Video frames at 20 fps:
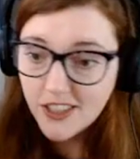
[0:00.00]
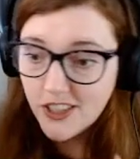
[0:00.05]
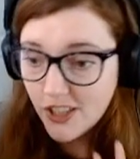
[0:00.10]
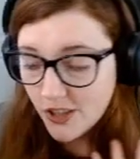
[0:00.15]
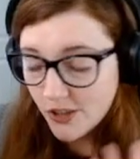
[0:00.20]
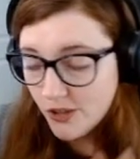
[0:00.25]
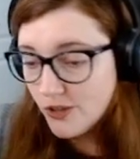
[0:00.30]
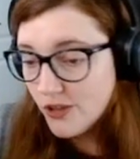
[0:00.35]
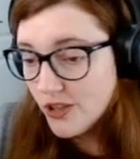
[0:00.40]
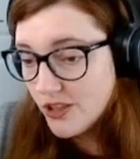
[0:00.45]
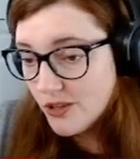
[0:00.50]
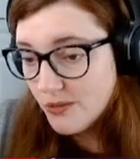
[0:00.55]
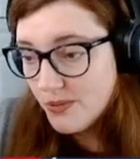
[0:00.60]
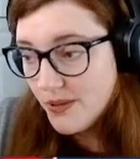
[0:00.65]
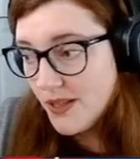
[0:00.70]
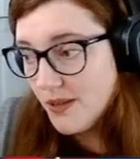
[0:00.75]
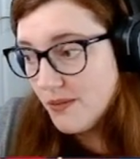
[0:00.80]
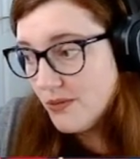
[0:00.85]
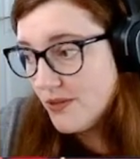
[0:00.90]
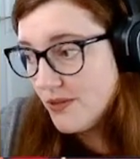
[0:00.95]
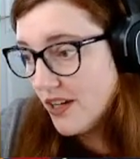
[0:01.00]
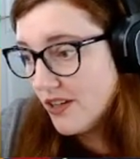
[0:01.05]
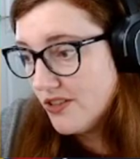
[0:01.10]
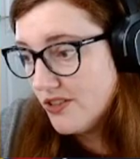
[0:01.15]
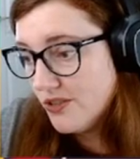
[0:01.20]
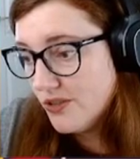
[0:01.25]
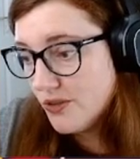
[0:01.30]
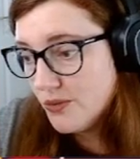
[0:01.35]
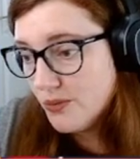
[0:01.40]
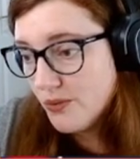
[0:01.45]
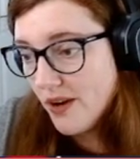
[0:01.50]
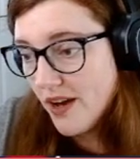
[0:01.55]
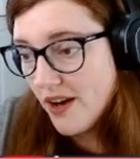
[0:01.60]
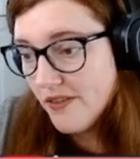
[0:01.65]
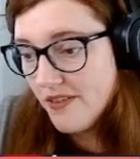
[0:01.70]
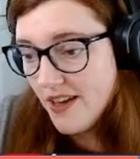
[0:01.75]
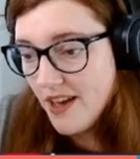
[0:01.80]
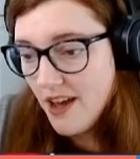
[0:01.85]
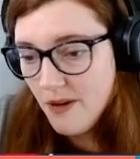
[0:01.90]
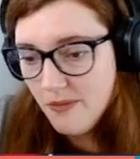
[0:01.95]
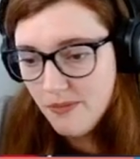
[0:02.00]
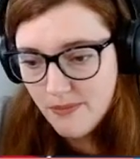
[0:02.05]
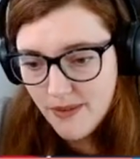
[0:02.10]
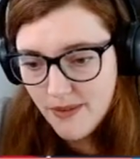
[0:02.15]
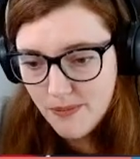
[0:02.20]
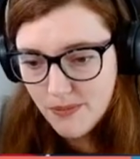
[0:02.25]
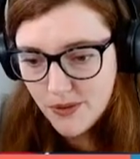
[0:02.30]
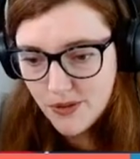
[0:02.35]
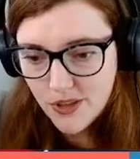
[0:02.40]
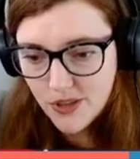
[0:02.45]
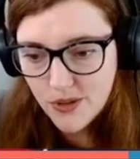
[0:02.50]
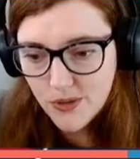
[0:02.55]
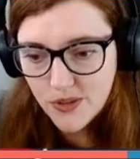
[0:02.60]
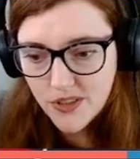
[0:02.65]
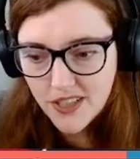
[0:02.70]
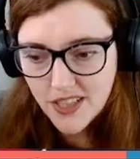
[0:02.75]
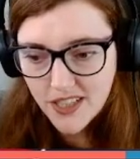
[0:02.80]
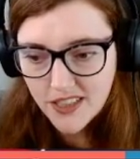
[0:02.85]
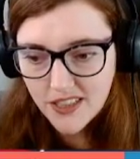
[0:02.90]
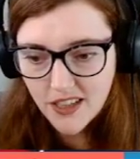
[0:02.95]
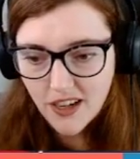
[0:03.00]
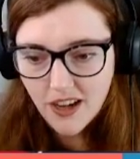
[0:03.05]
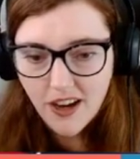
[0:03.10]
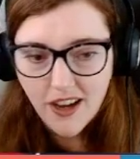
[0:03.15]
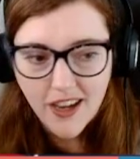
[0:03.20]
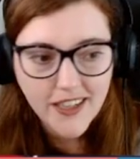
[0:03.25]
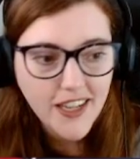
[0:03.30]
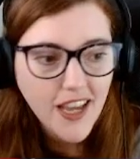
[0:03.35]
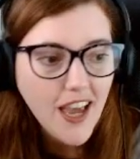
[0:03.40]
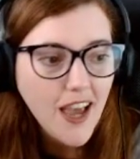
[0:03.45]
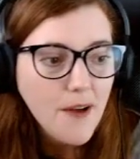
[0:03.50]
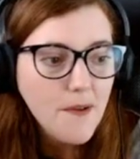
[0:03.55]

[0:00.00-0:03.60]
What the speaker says: to Crystal Peak Productions as well for helping me produce this guide.